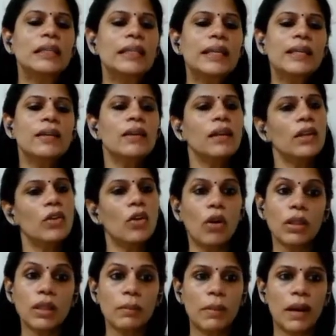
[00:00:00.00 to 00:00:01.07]
leader in
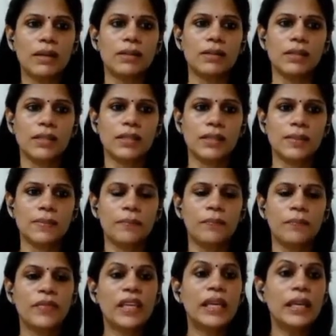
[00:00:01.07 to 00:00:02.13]
all the battles.
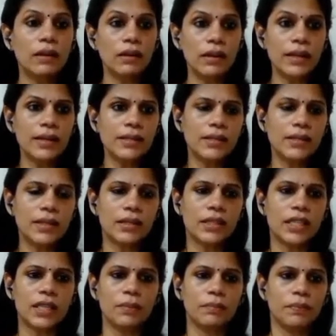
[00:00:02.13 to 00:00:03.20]
He leads the
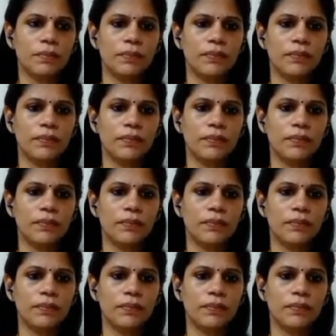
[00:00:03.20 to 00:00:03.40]
team.